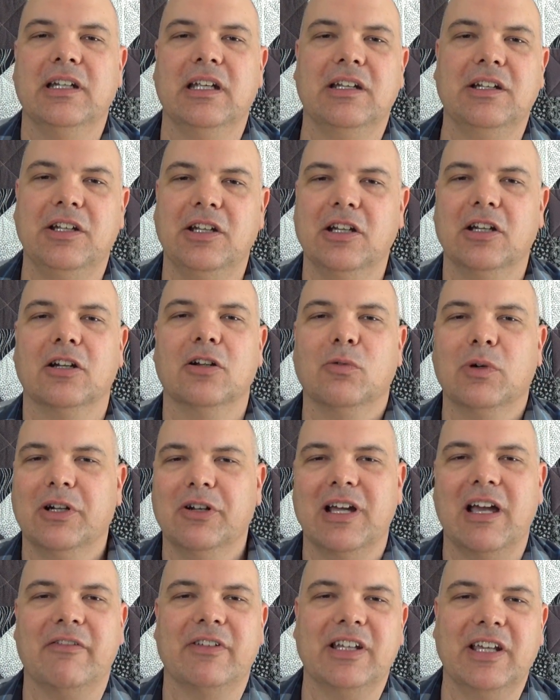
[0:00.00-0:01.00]
in here where
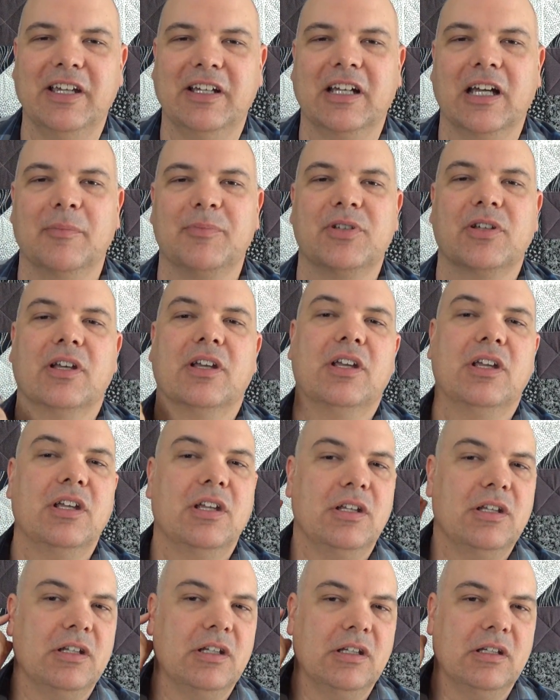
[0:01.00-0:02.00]
you're having the hiccups.
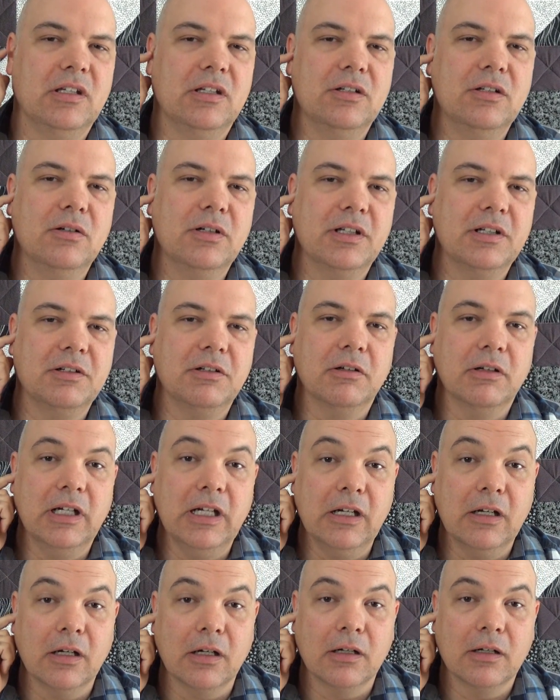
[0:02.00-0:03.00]
You do it in your
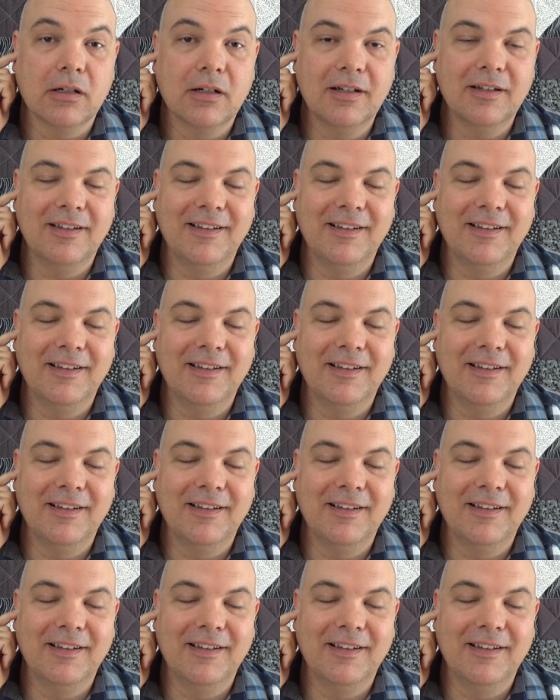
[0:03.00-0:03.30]
ear.